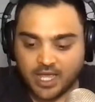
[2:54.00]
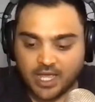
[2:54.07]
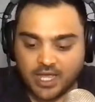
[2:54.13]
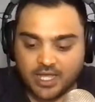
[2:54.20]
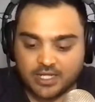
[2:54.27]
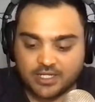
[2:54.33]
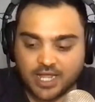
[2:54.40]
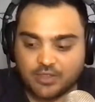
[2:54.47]

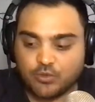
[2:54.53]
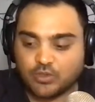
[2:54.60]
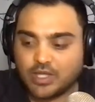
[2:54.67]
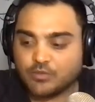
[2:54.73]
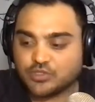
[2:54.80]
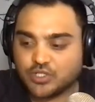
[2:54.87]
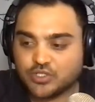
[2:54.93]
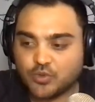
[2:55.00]
And I thought
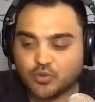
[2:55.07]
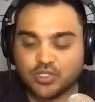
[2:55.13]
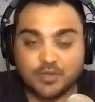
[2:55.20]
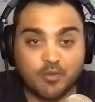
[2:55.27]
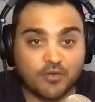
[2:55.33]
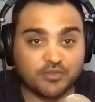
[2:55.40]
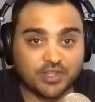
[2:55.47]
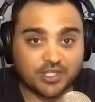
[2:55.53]
I was going to talk to
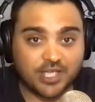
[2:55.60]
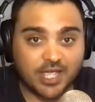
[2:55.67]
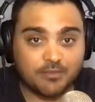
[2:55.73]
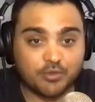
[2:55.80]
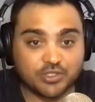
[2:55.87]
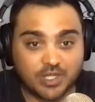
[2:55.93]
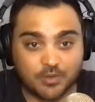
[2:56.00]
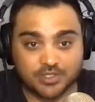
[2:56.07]
him after the
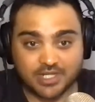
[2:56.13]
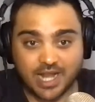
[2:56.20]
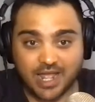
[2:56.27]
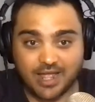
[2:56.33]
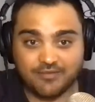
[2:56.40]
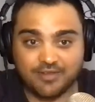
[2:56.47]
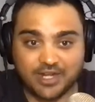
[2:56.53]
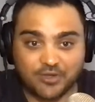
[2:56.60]
game because I was
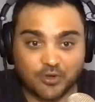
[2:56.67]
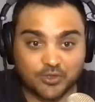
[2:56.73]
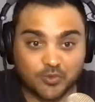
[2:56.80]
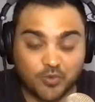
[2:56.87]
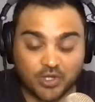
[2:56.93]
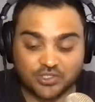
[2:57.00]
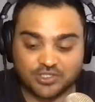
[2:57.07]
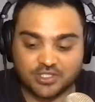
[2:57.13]
live and I got to
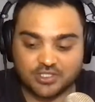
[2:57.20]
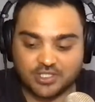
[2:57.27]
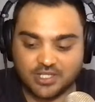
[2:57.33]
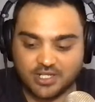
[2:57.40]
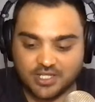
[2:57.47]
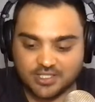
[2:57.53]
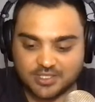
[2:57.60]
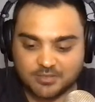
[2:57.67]
watch this
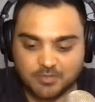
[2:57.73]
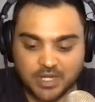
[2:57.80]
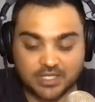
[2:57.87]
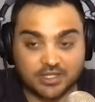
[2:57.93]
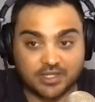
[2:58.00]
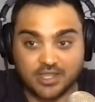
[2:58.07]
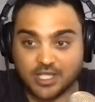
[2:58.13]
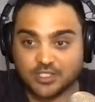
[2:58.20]
innings,
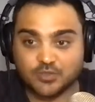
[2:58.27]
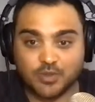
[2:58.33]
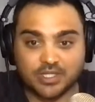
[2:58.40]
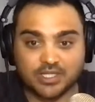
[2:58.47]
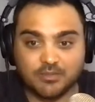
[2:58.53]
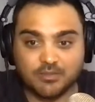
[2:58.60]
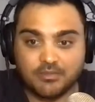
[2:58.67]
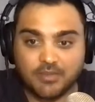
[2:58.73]
but things
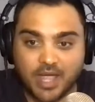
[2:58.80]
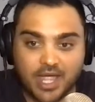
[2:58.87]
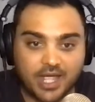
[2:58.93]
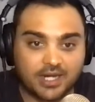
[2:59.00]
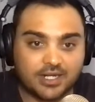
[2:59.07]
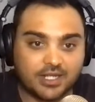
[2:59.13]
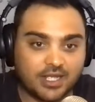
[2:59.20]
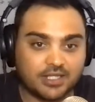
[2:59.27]
went
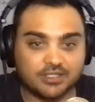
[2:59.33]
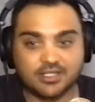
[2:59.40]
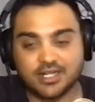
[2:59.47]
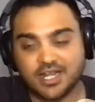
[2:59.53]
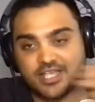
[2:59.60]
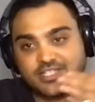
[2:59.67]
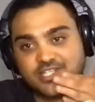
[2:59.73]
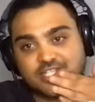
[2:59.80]
mad and
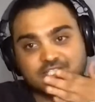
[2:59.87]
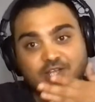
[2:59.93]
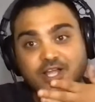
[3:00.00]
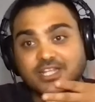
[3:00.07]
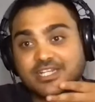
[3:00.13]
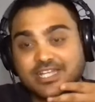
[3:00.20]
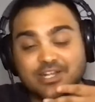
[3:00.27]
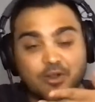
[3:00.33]
crazy, so
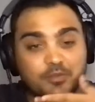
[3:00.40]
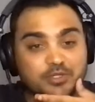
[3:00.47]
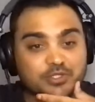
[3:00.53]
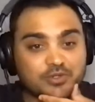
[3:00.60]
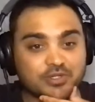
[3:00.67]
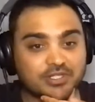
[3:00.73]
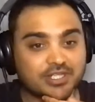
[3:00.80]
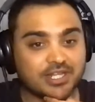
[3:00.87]
I didn't get
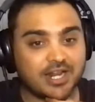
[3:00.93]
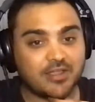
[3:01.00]
opportunity.